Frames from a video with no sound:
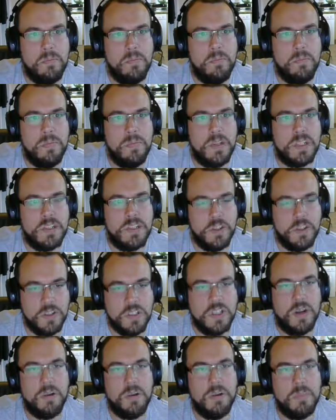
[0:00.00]
it's a good
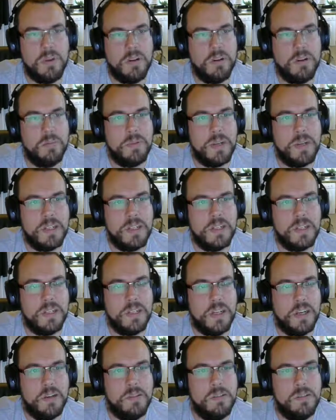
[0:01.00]
time to build a PC
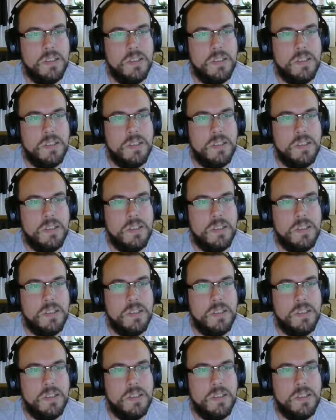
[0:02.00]
now.